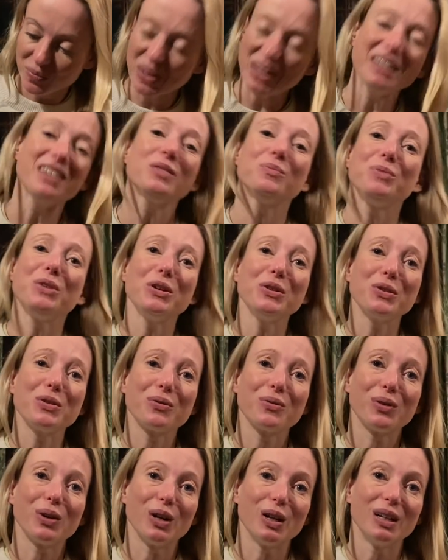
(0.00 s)
That's
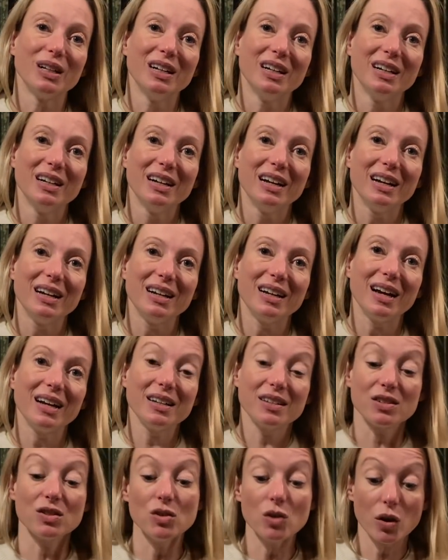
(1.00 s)
beautiful. And
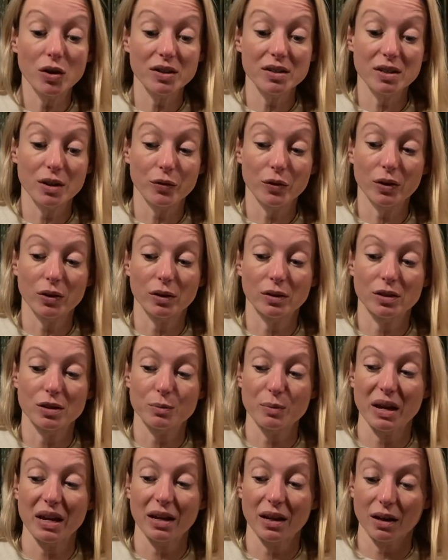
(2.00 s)
it's not as difficult as
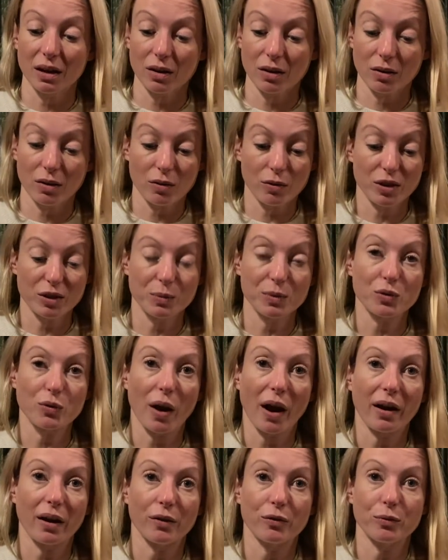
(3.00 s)
making a Christmas
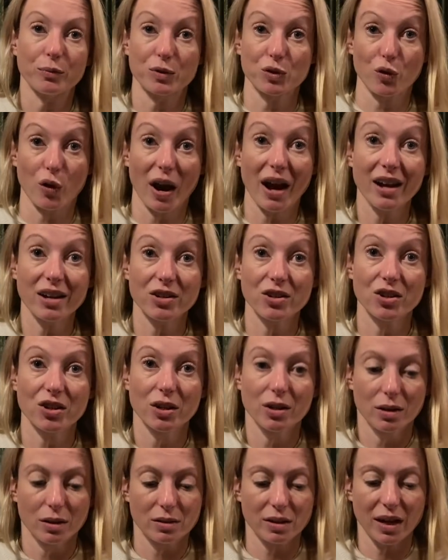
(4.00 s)
cracker from scratch.
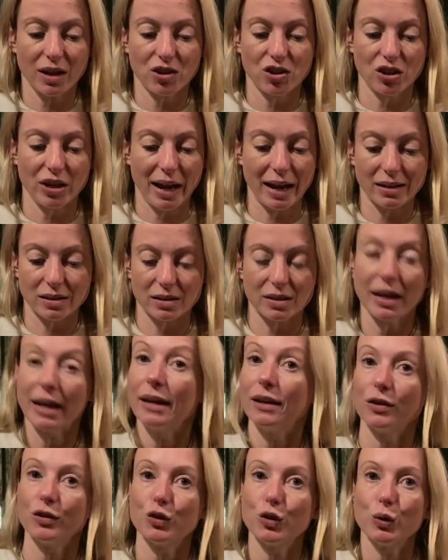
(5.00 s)
It actually hasn't
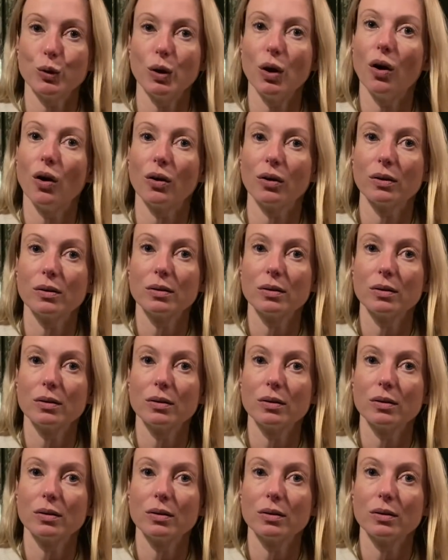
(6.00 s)
taken too long.